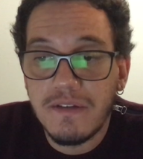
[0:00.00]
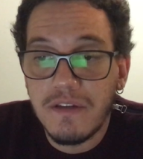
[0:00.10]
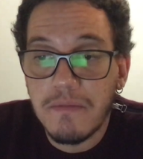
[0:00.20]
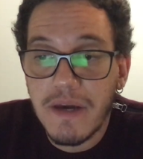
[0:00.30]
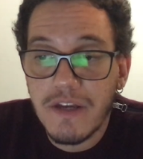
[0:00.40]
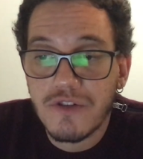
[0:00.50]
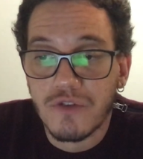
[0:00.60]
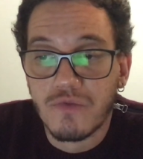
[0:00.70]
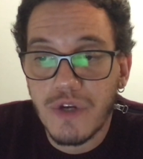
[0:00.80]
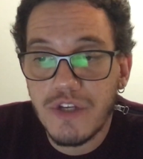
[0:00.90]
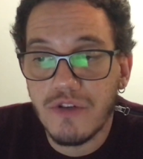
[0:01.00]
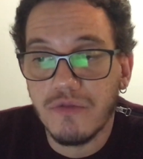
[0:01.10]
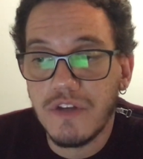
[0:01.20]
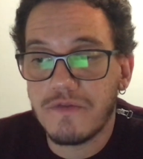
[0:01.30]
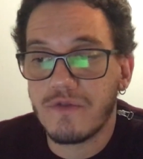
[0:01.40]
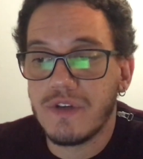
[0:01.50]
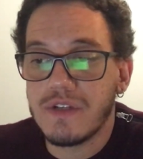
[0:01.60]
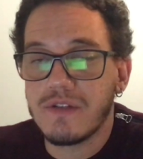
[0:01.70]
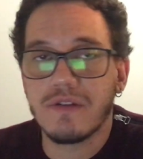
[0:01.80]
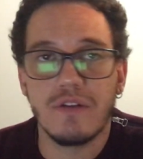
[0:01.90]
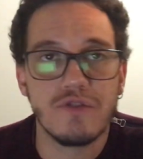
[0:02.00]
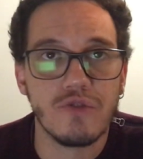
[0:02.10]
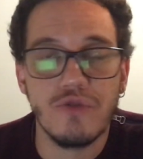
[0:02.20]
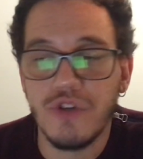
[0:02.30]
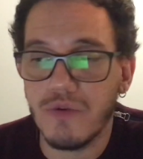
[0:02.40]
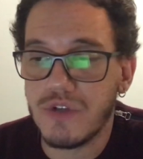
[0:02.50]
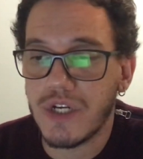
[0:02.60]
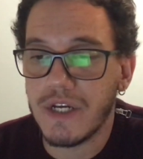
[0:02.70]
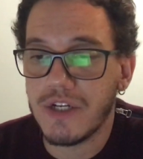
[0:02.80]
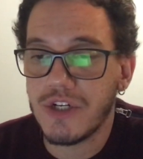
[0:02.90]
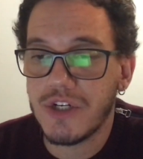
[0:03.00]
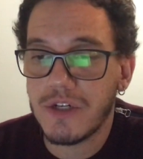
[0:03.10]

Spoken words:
in debates on racial difference and social change.